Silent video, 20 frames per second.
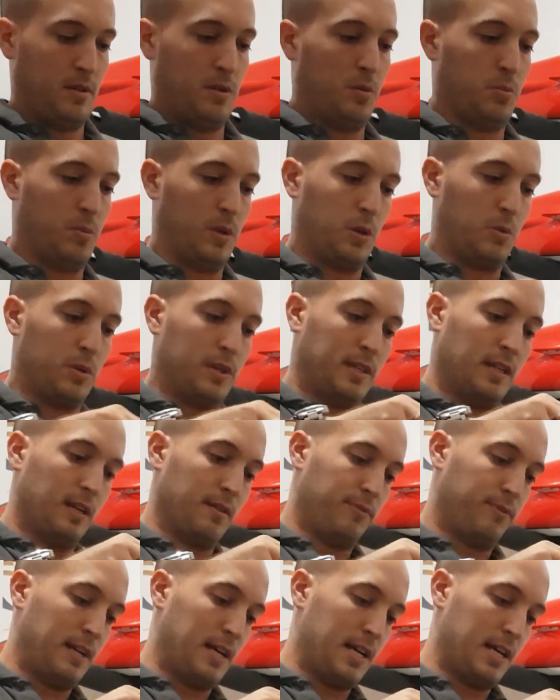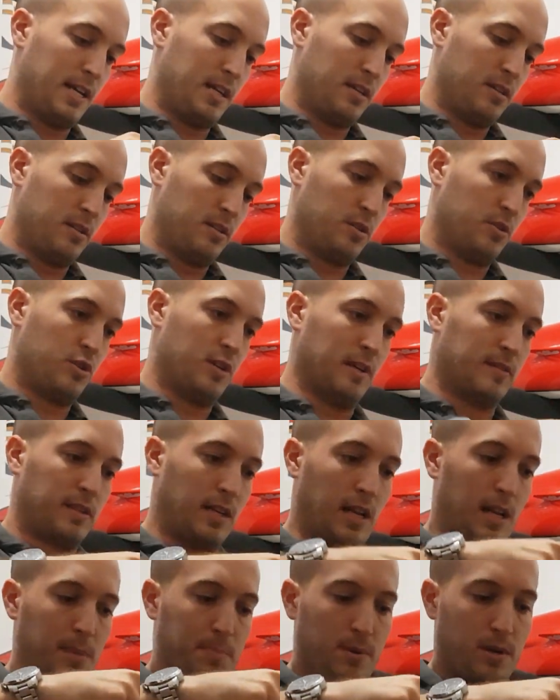when we're done flying, you just
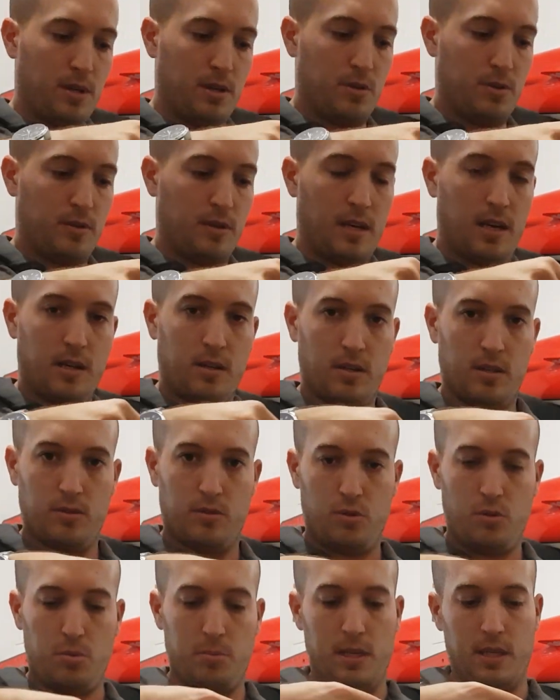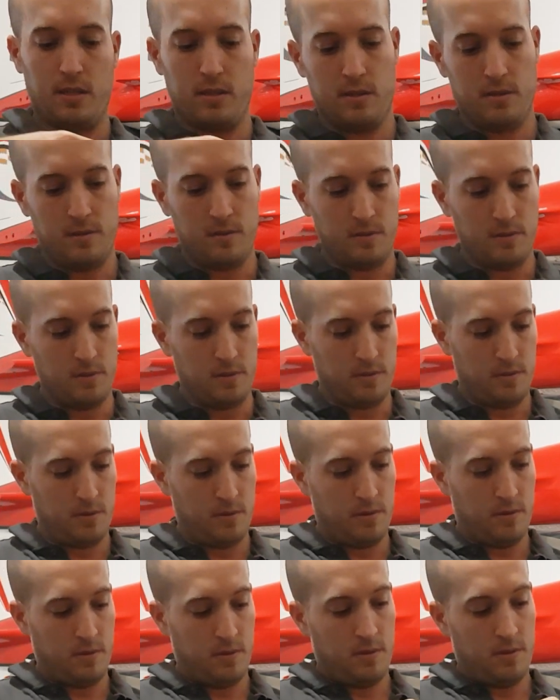clip on your Tygon tubing
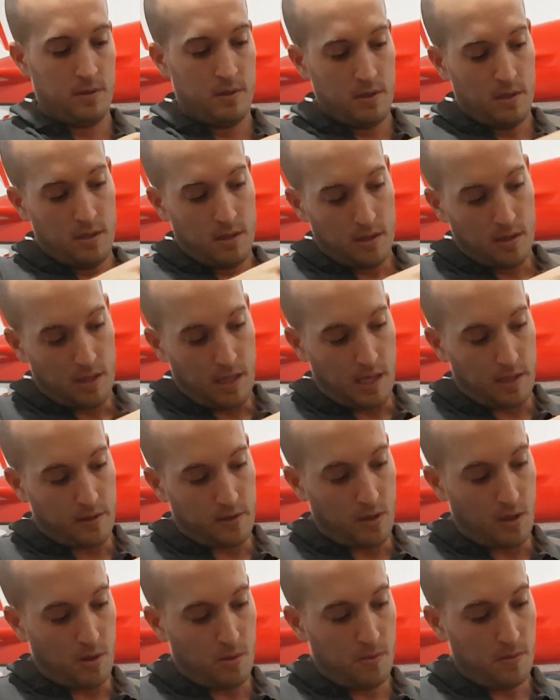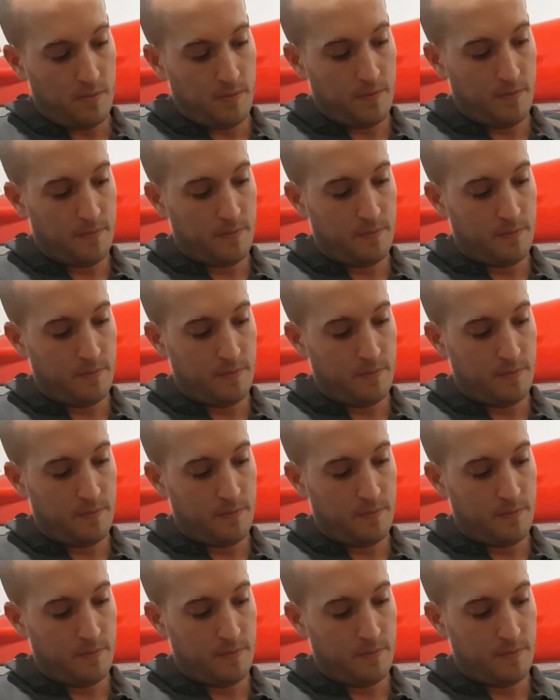like so.